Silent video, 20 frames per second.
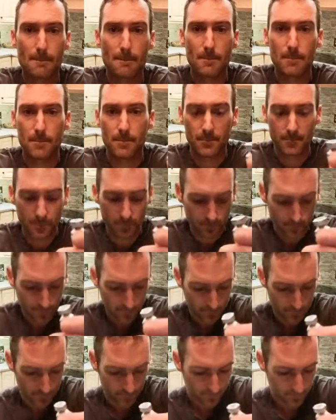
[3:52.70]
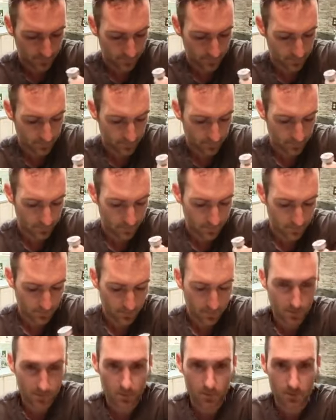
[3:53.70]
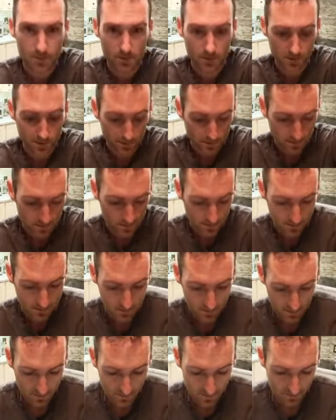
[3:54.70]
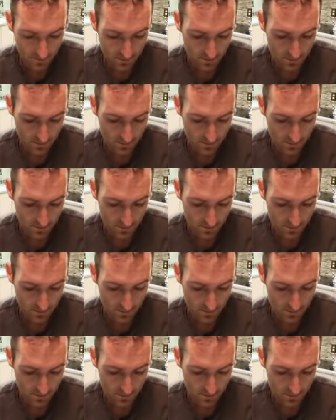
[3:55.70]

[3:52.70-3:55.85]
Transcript: No one is speaking in this clip.